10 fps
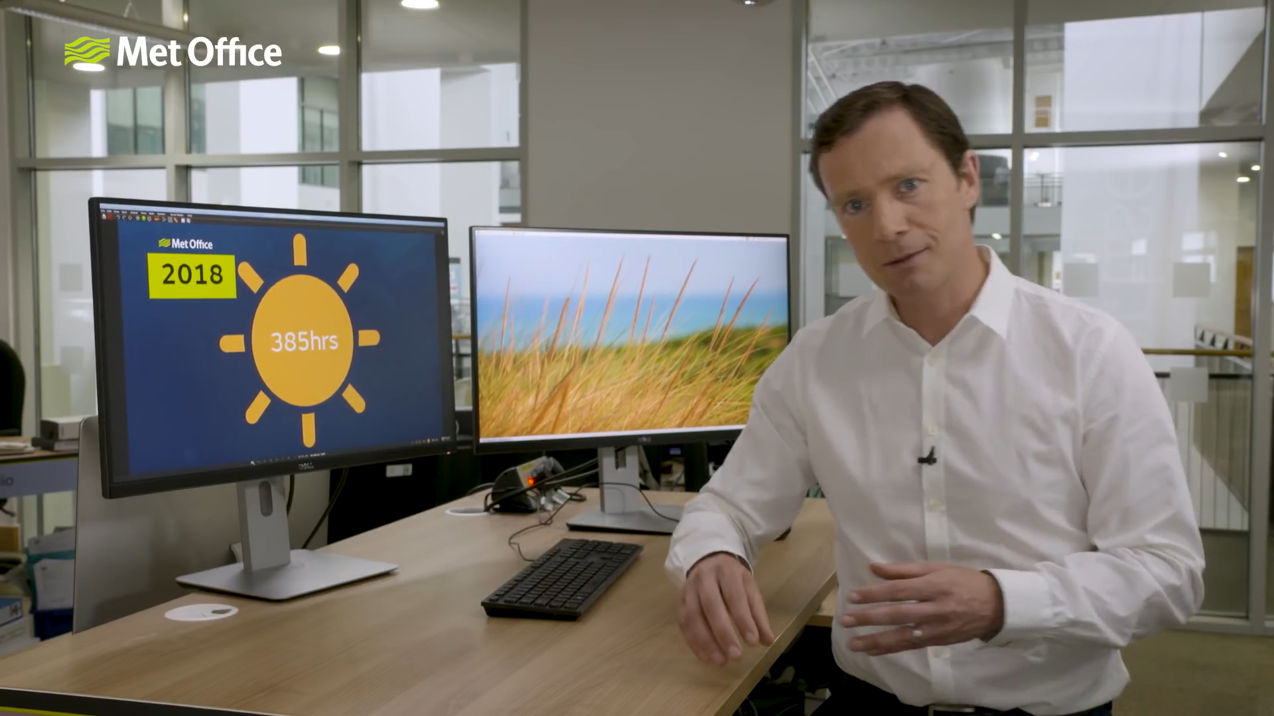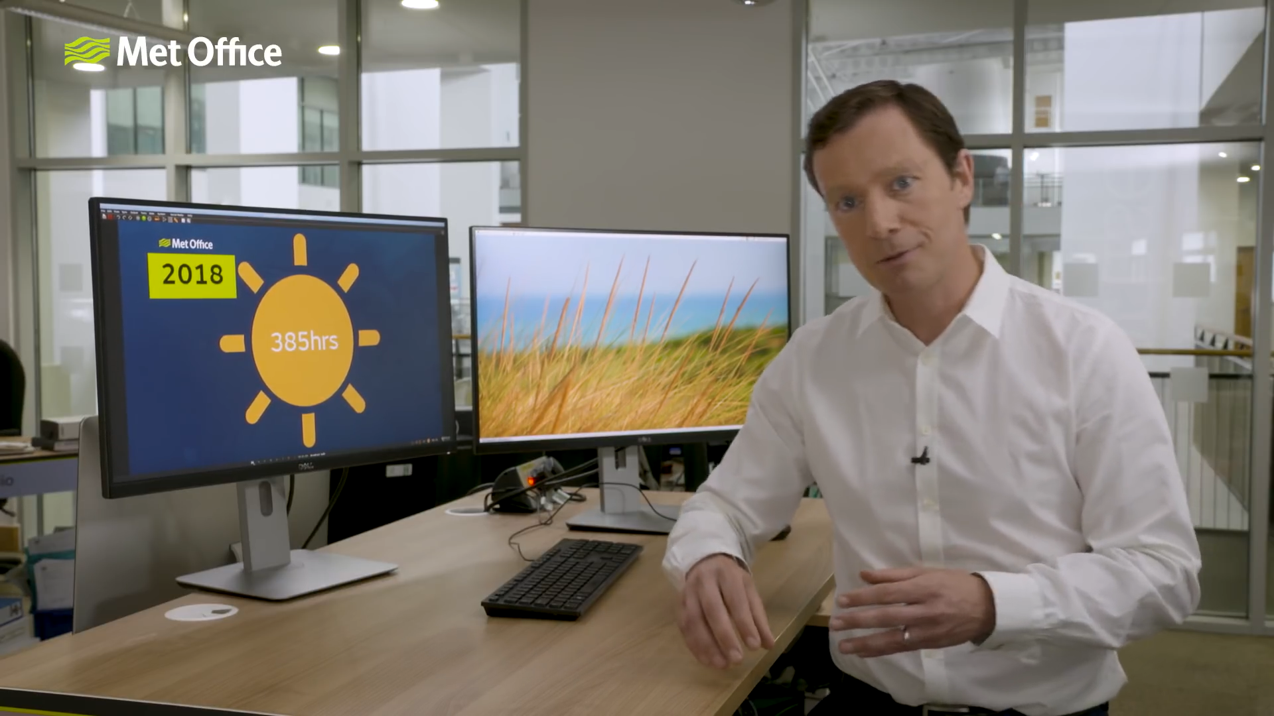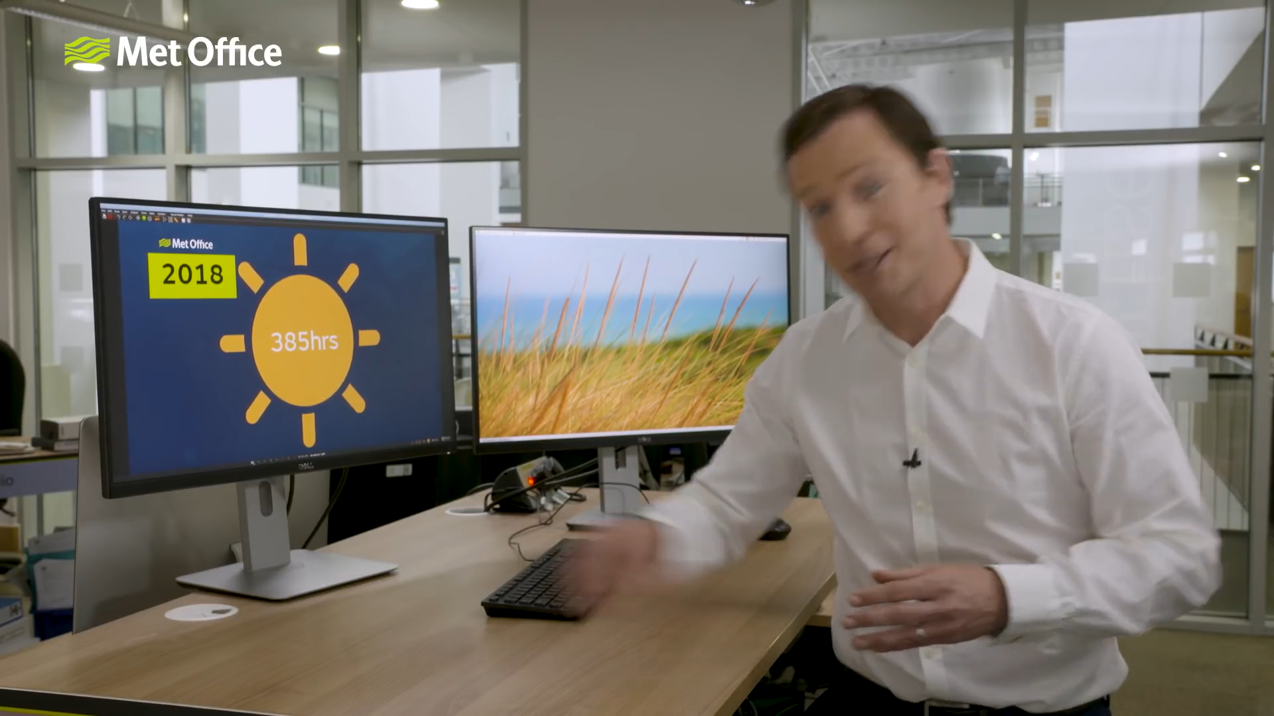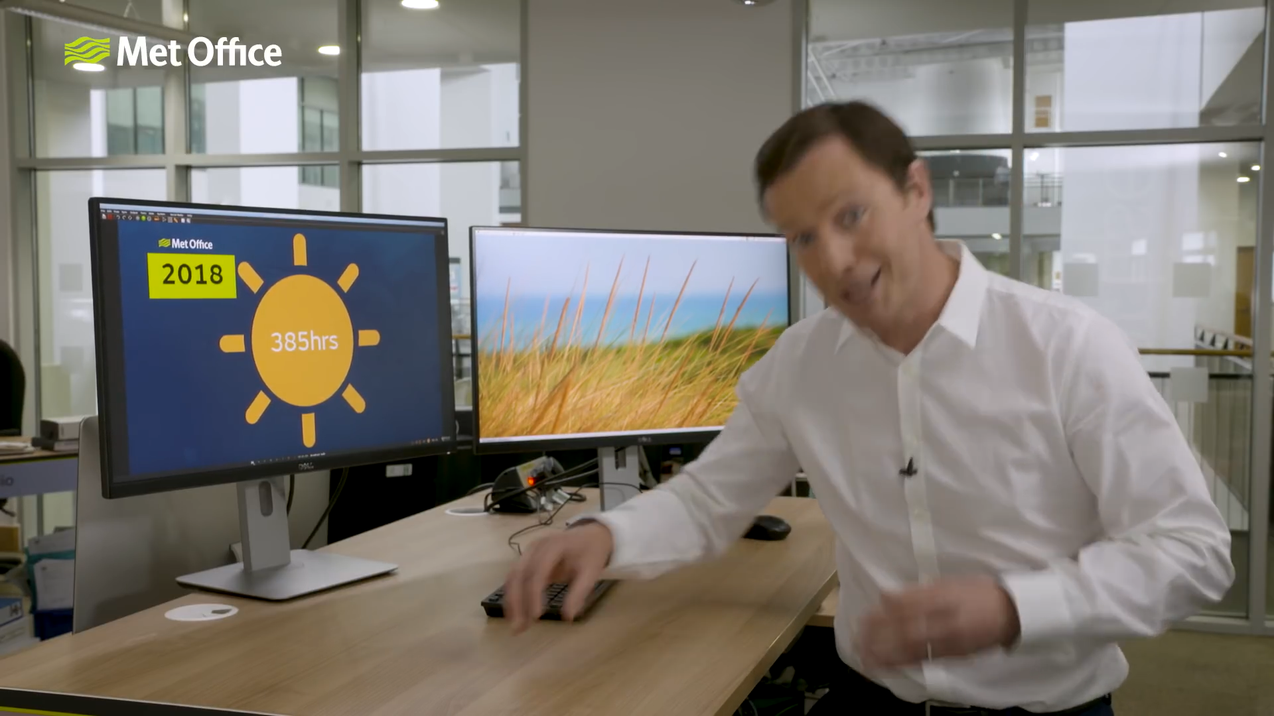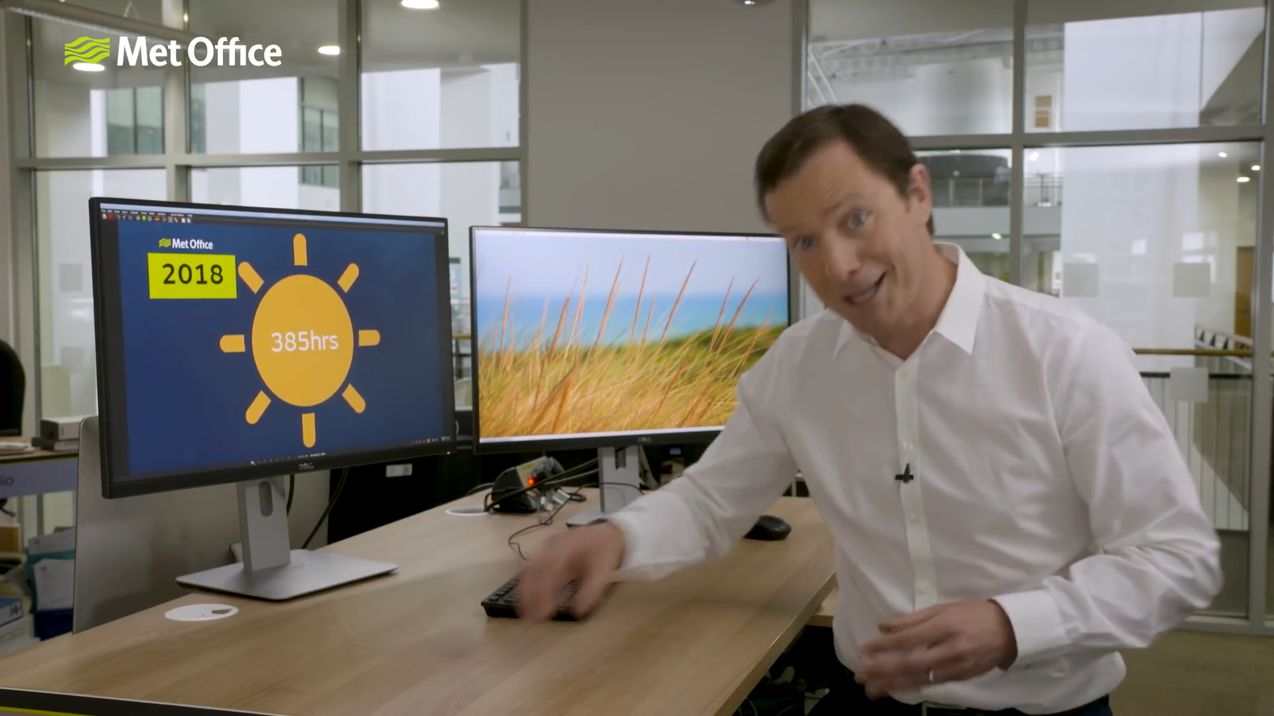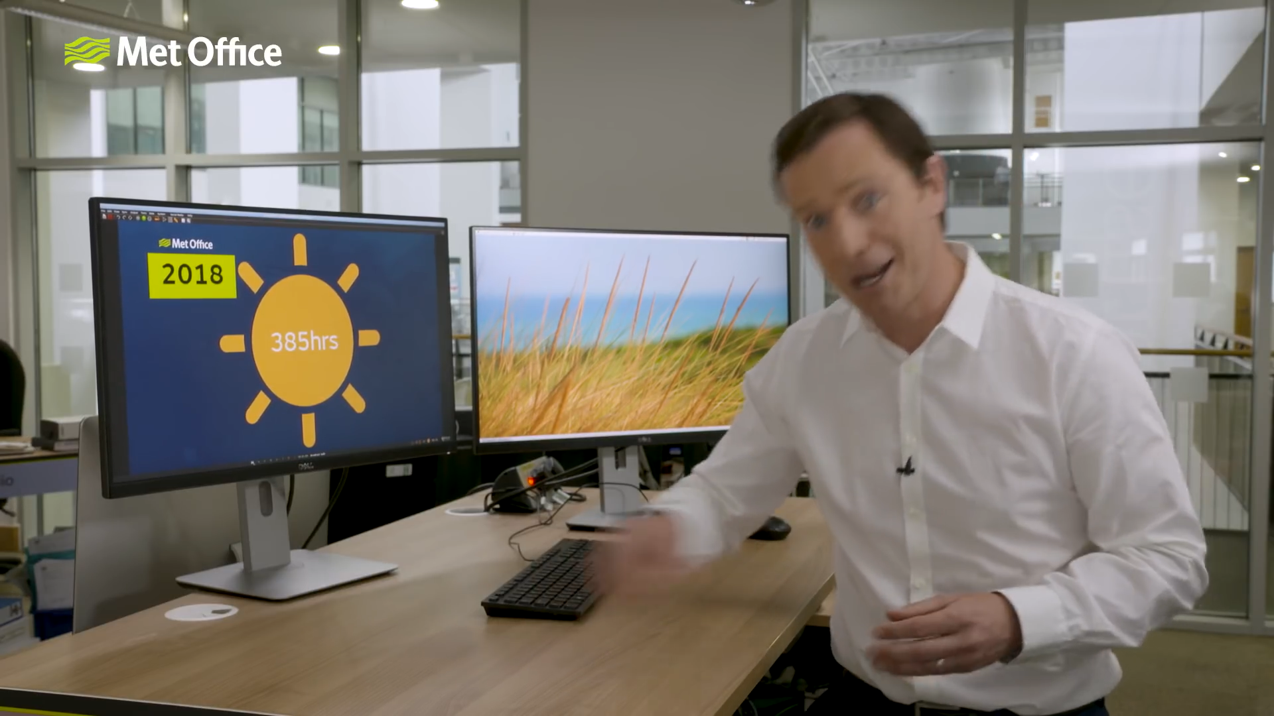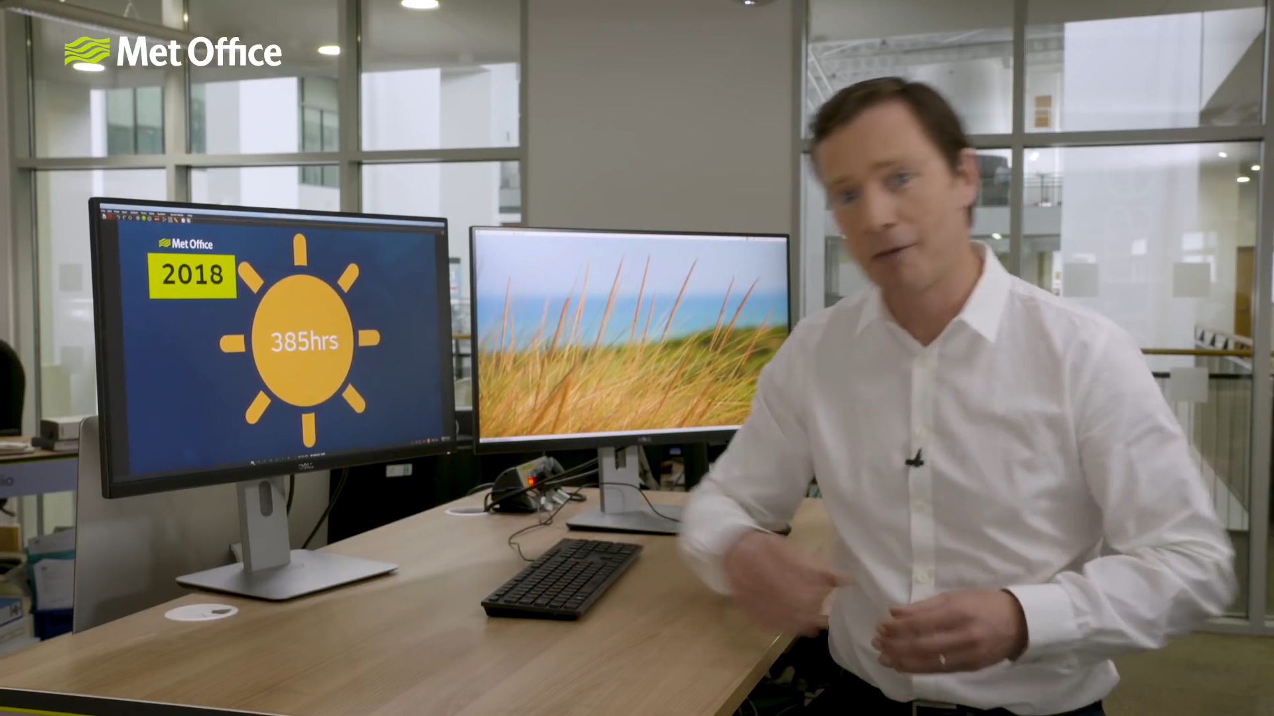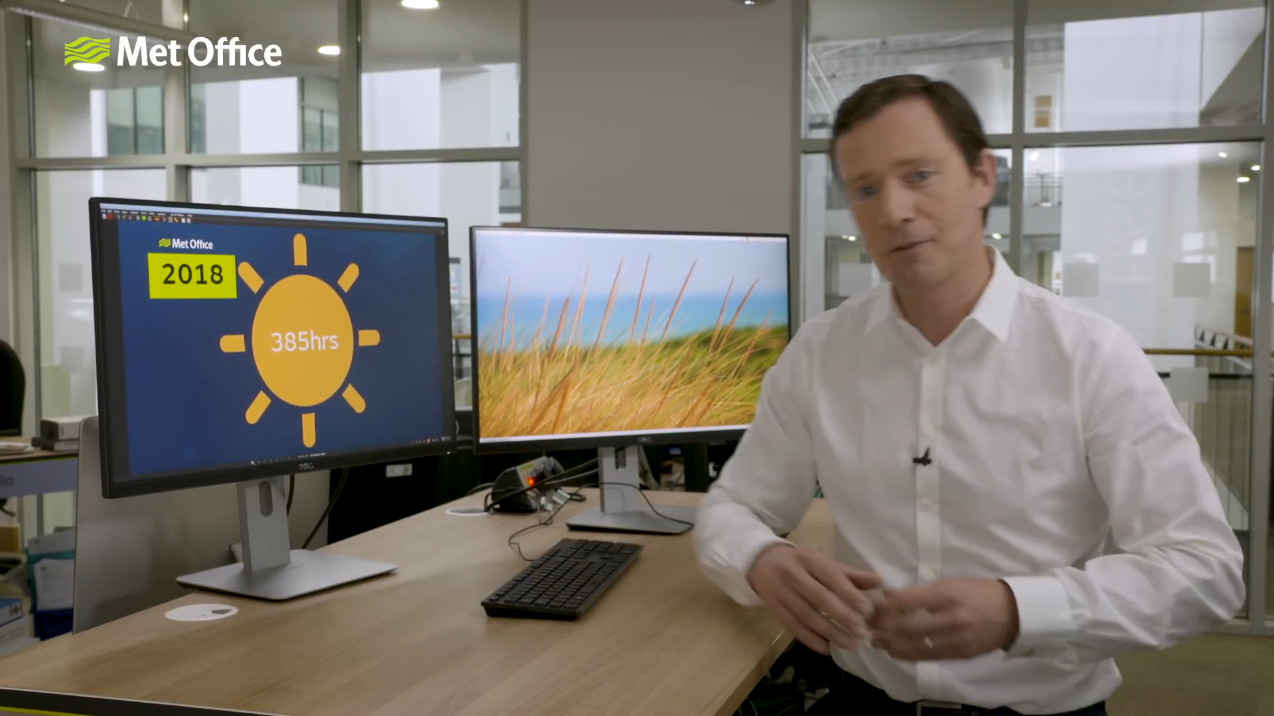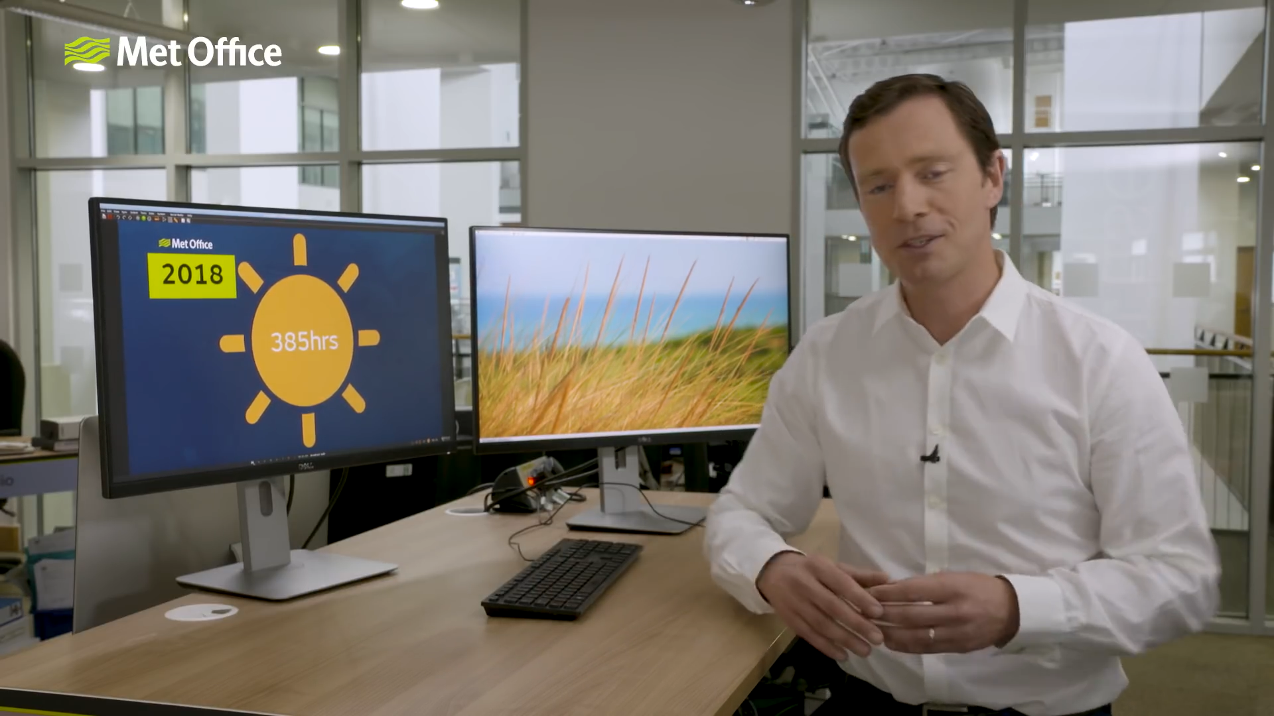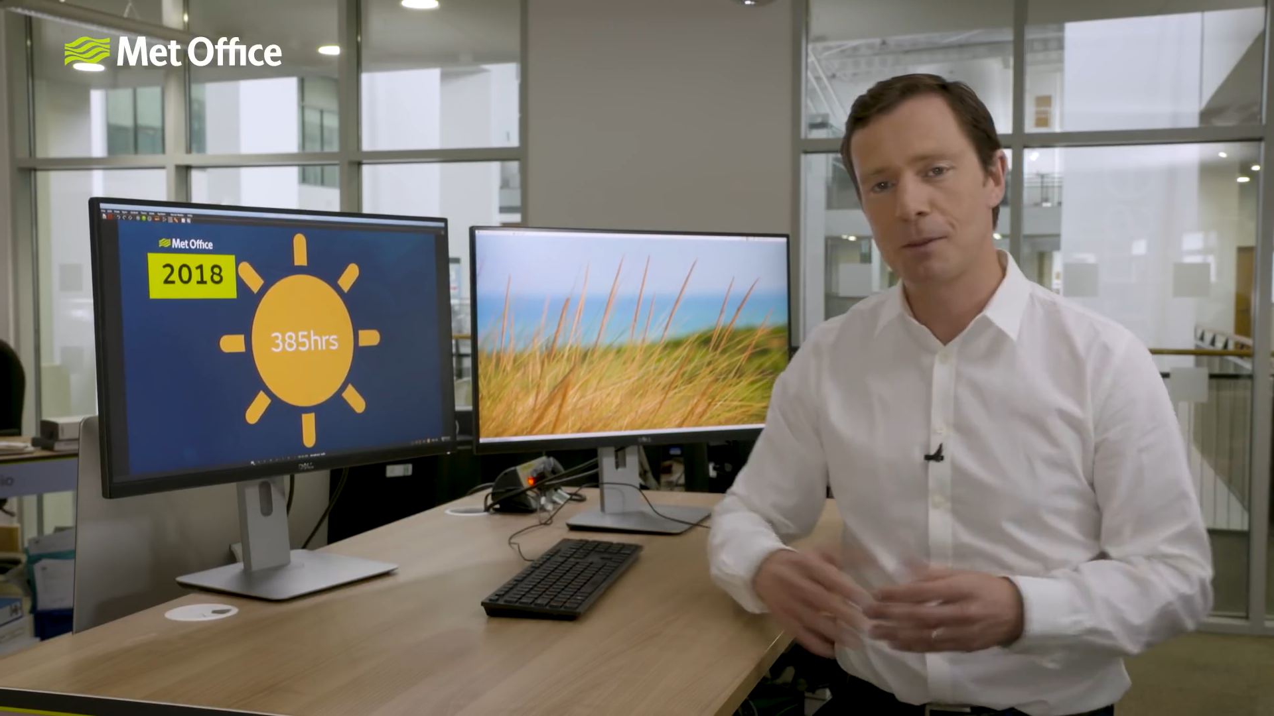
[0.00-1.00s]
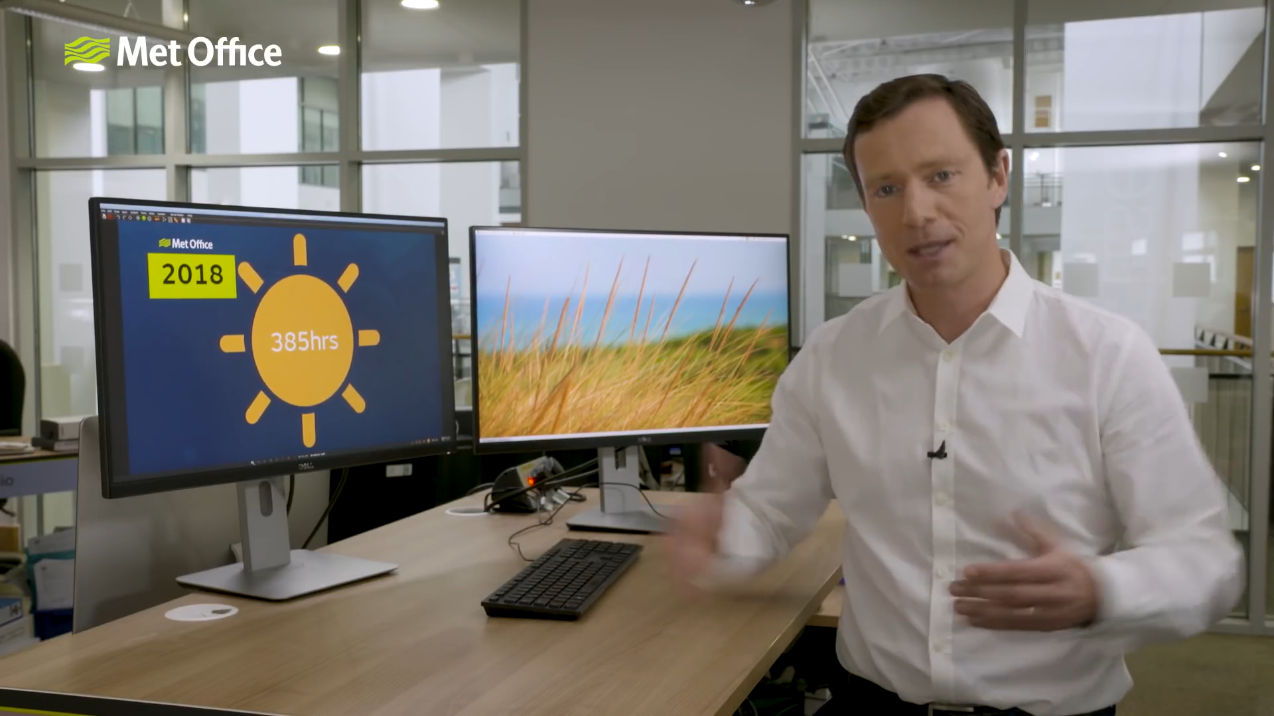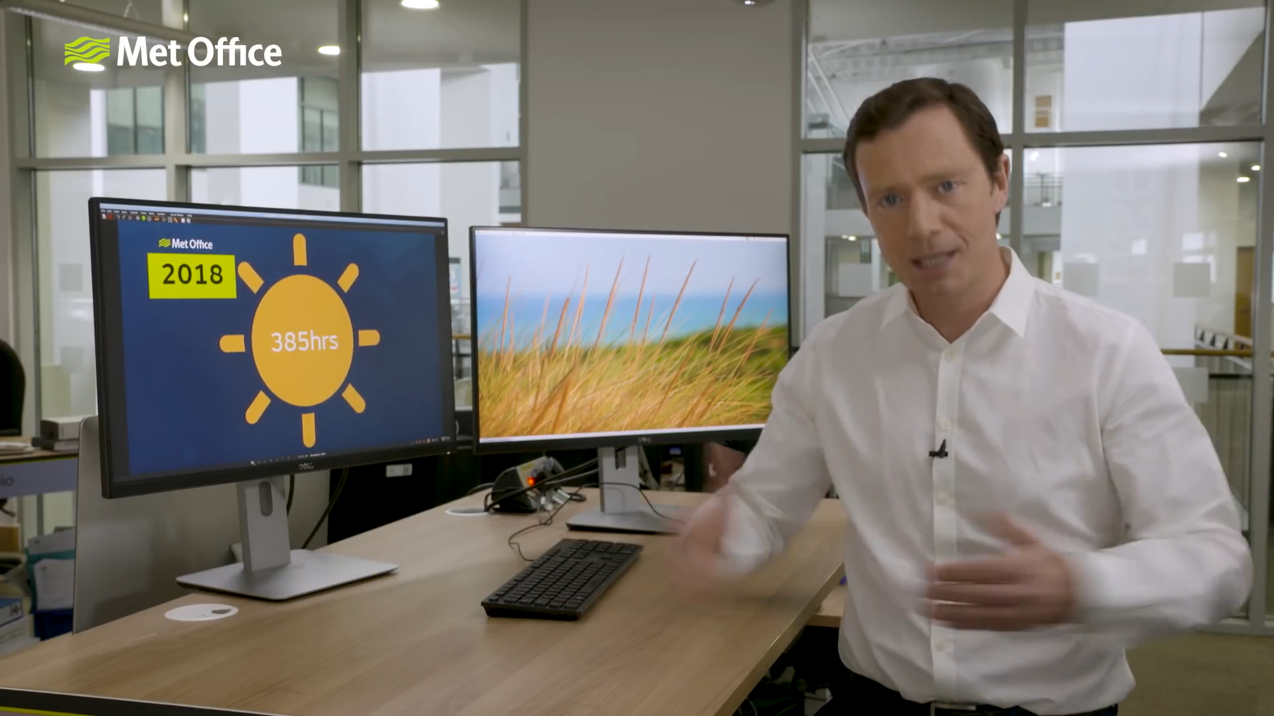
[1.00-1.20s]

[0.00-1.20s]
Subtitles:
through the second half of summer,